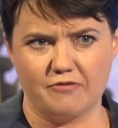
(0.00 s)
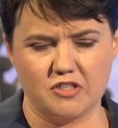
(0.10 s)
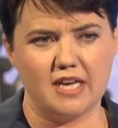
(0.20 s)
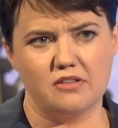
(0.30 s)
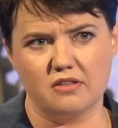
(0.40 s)
have
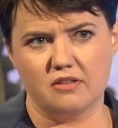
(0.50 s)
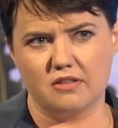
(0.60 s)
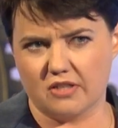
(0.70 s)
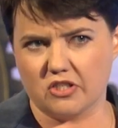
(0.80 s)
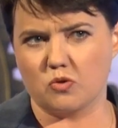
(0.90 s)
said
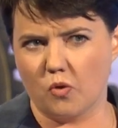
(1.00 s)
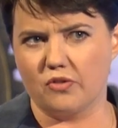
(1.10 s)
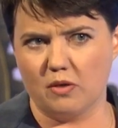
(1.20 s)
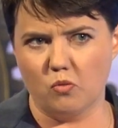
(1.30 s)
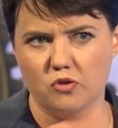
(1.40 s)
that this is what
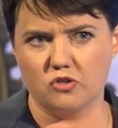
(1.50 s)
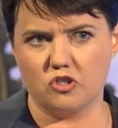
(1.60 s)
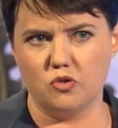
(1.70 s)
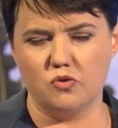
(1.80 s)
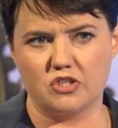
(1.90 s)
they want
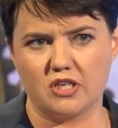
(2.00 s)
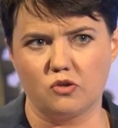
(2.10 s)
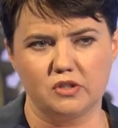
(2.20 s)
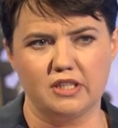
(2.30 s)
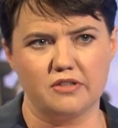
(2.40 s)
too. They said
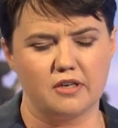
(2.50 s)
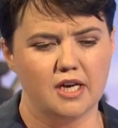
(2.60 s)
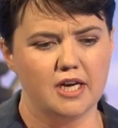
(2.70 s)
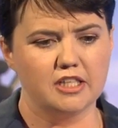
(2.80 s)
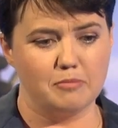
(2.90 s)
not only in their
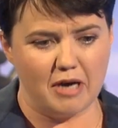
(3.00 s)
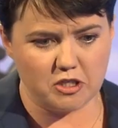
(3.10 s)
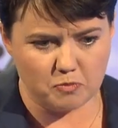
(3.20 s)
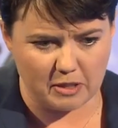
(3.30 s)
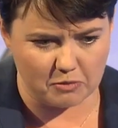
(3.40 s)

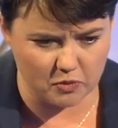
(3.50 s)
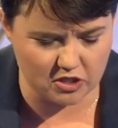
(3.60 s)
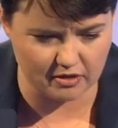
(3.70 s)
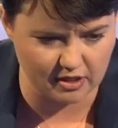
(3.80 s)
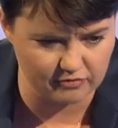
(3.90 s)
command paper, which
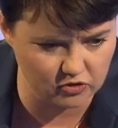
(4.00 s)
I've